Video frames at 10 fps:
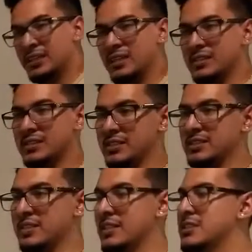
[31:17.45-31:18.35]
Let's see,
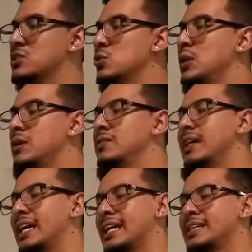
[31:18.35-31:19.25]
6, 12,
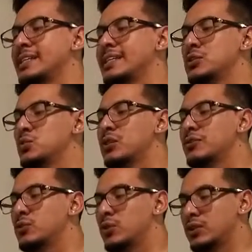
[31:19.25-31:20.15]
18,
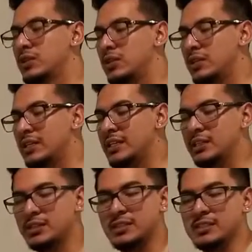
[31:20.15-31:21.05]
24, 30,
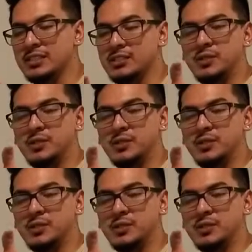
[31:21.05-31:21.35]
36.